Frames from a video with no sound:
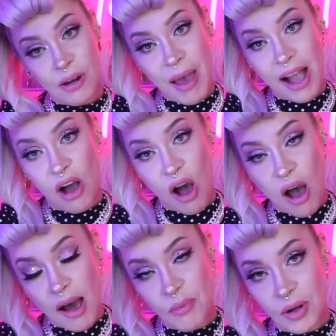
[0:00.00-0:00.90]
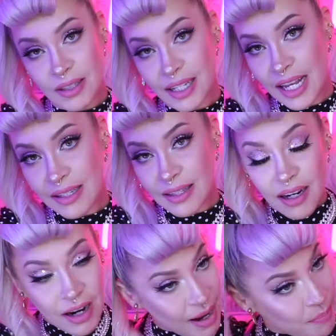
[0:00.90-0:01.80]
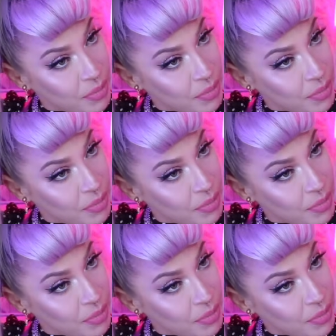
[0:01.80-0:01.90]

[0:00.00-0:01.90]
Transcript: it back on once it gets there,